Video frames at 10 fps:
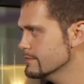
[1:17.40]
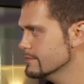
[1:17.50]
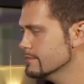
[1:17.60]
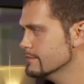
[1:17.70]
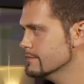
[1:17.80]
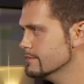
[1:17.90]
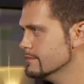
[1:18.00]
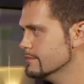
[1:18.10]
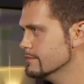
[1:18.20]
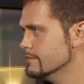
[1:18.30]

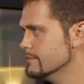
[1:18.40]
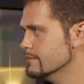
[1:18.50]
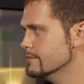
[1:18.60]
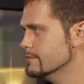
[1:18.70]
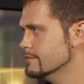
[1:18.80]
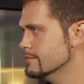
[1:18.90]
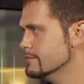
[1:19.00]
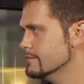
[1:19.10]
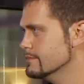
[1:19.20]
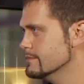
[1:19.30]

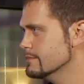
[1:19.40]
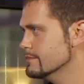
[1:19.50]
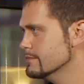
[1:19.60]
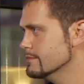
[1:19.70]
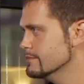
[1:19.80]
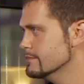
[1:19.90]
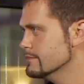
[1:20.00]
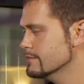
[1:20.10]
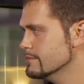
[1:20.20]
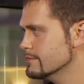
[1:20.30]

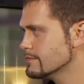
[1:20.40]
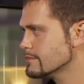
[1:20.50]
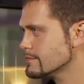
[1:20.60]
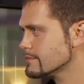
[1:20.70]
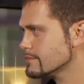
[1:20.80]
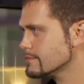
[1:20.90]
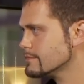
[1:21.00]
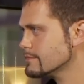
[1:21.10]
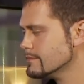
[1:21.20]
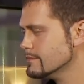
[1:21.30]

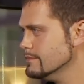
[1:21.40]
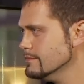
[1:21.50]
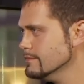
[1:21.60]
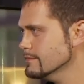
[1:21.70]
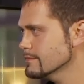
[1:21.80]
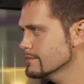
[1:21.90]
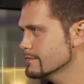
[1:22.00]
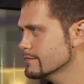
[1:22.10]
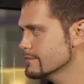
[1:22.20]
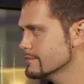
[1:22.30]

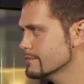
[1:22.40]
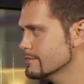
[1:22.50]
(not speaking)